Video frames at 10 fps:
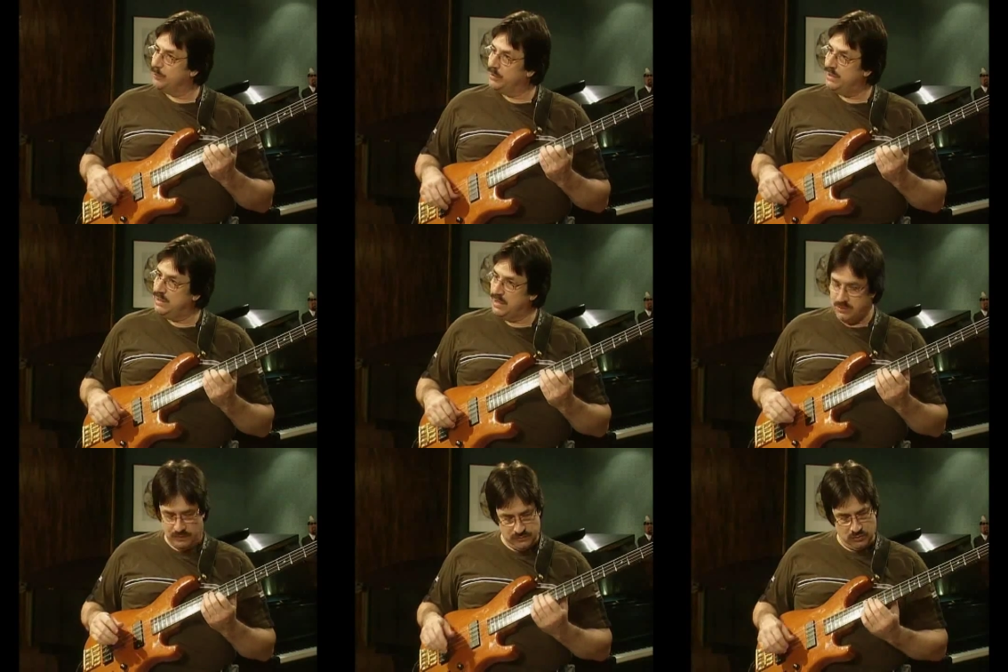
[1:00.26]
played together.
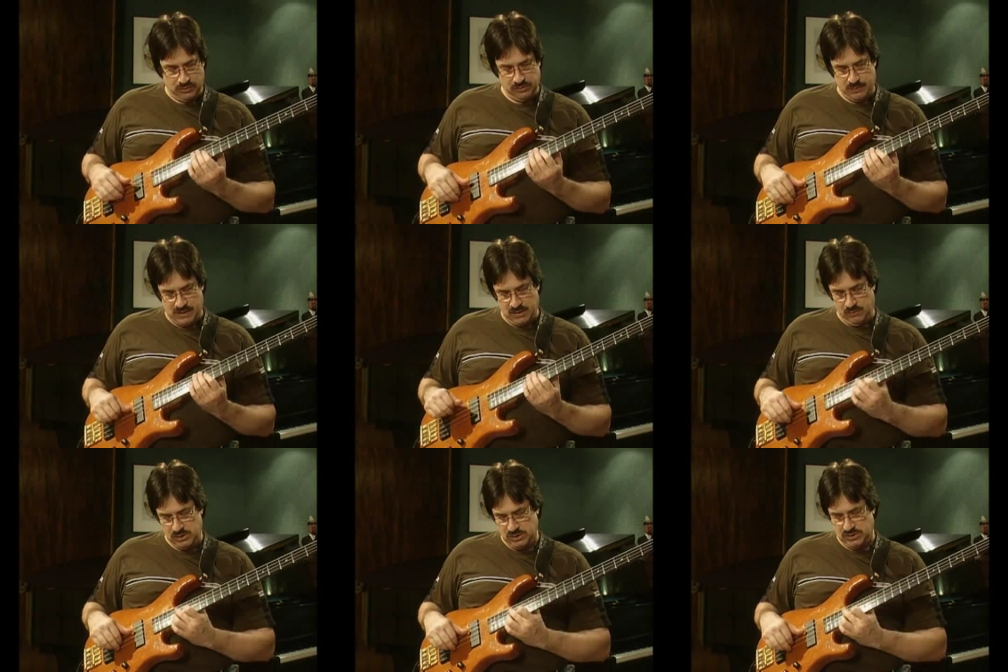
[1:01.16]
We talked about it.
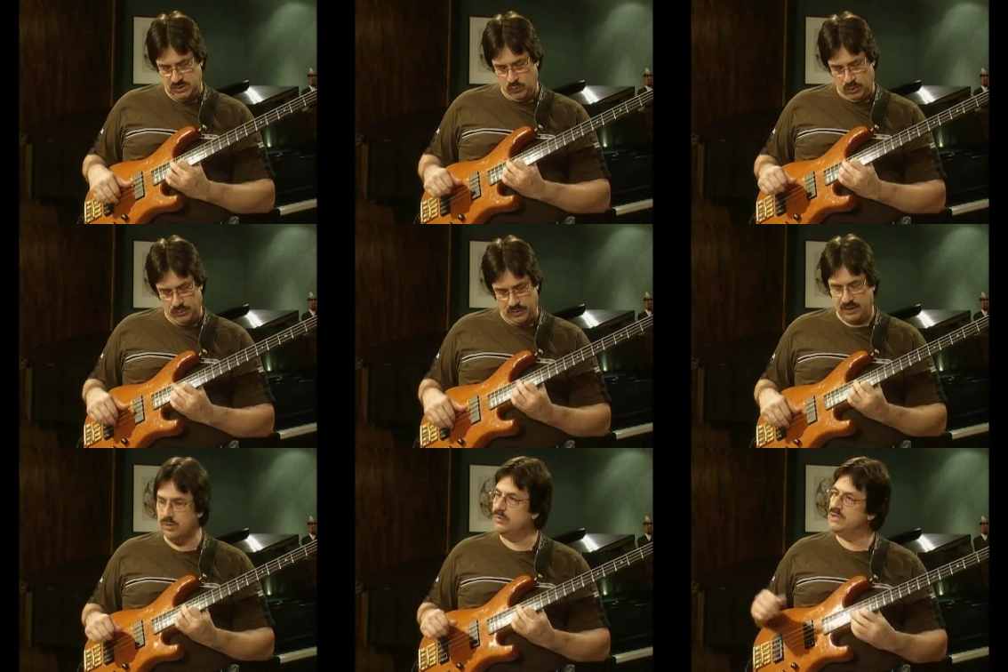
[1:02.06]
We just did one
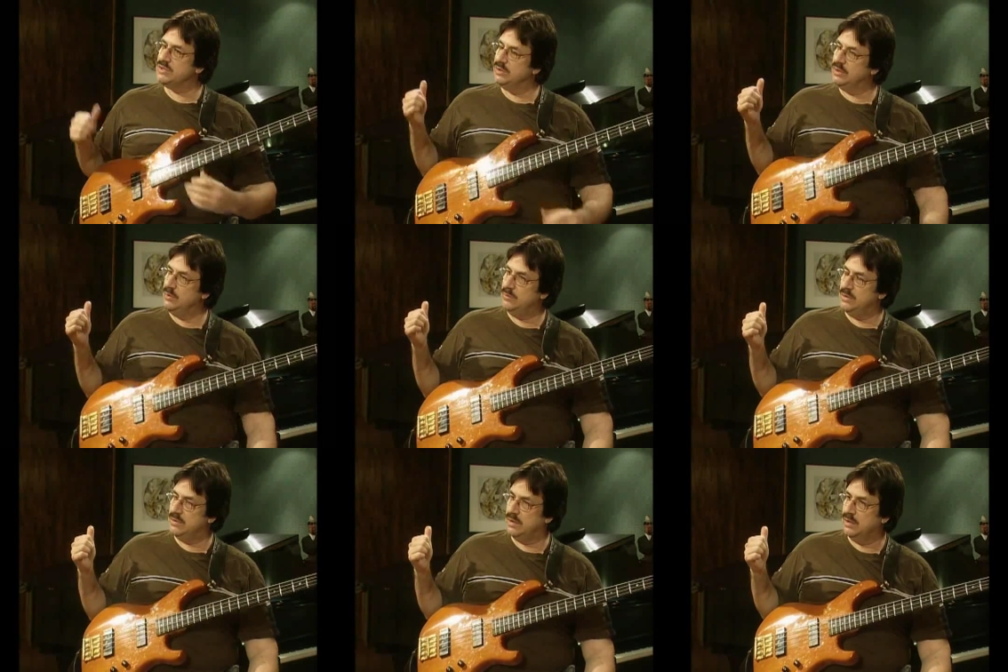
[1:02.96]
record recently
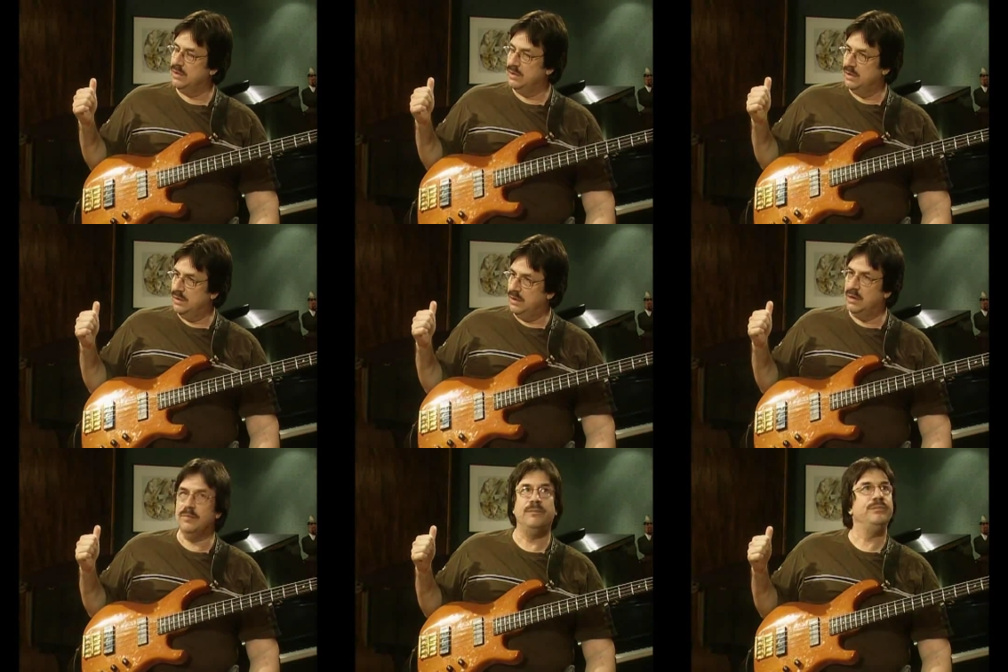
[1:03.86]
with,
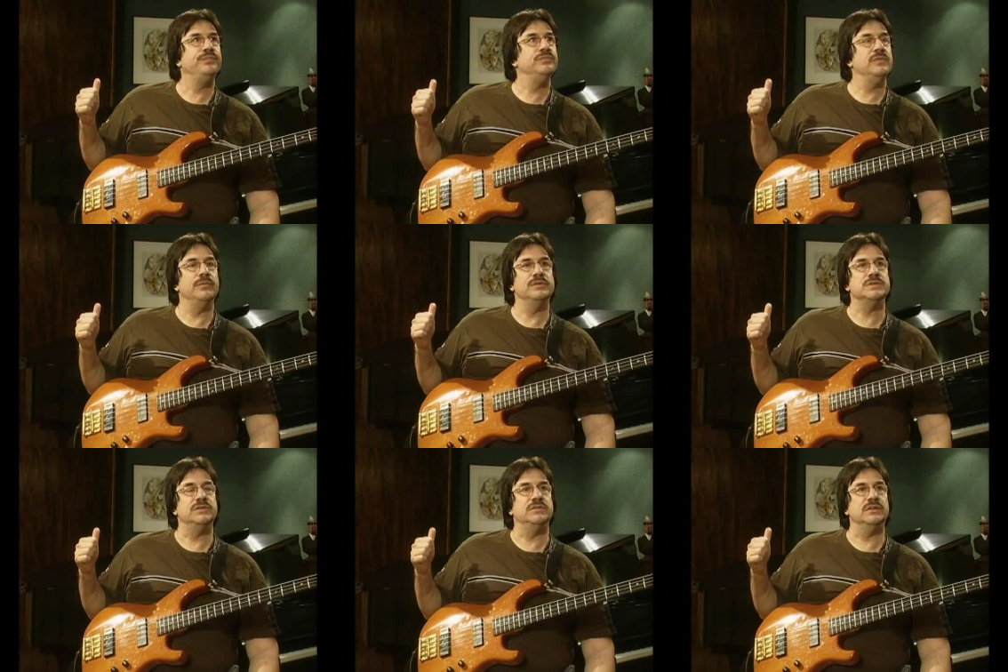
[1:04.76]
was
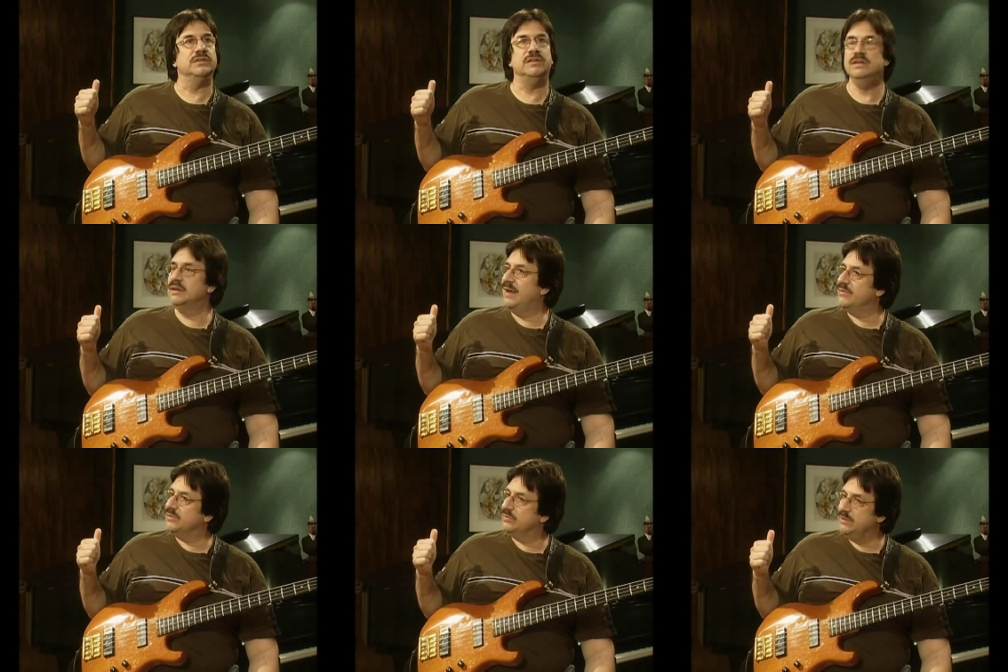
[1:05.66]
it T.
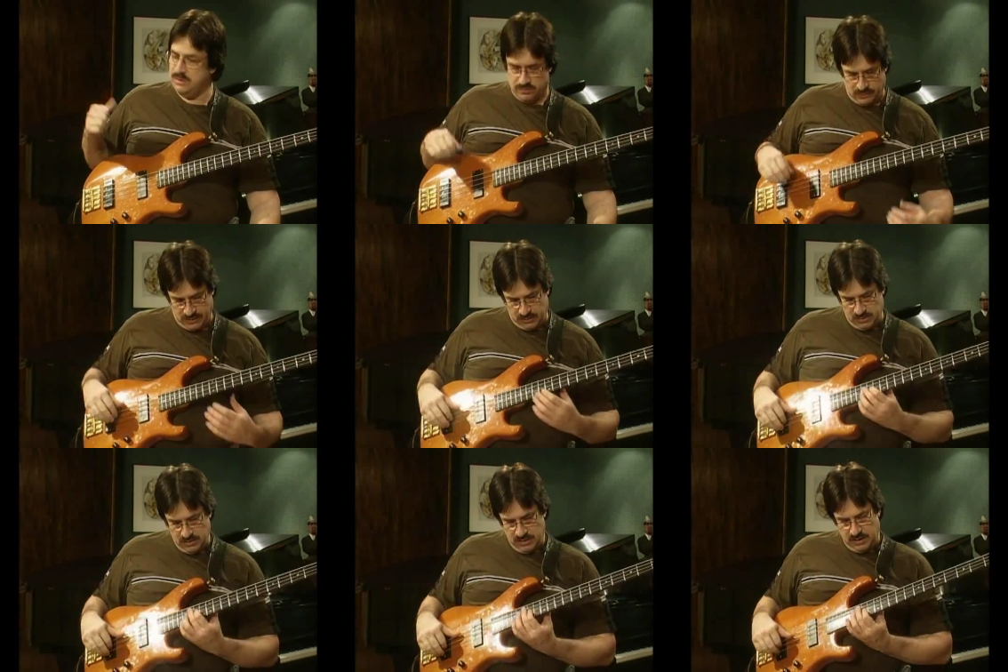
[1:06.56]
Lavitz? We did a record.
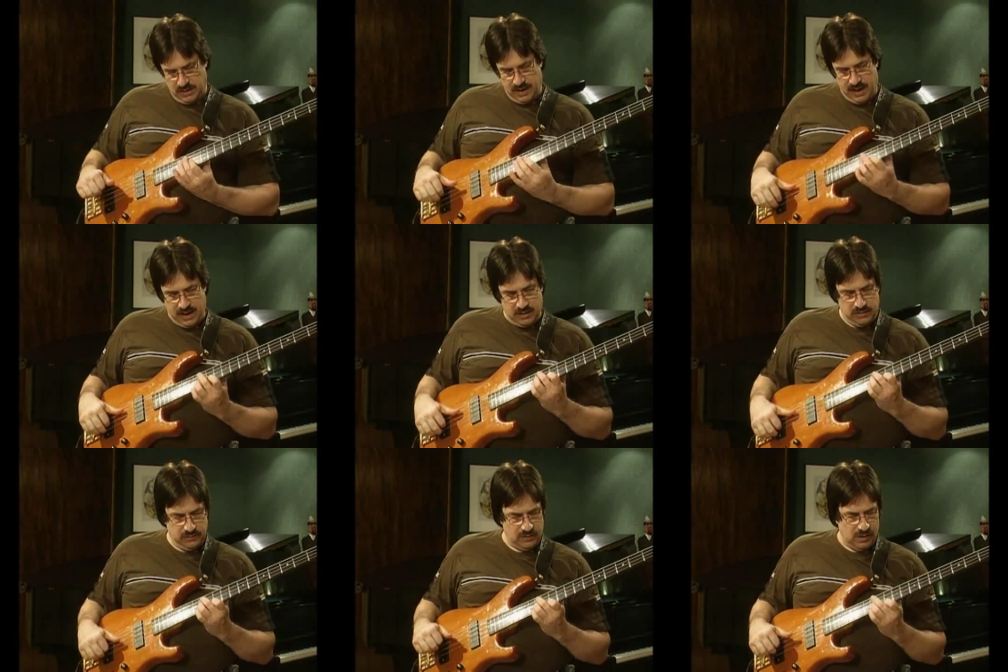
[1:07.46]

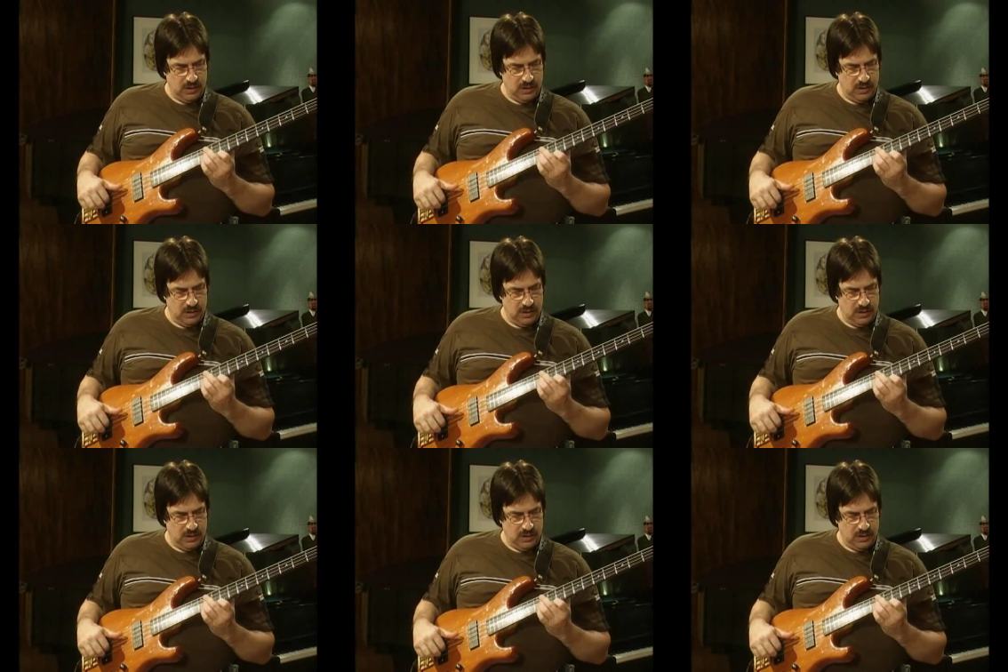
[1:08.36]
And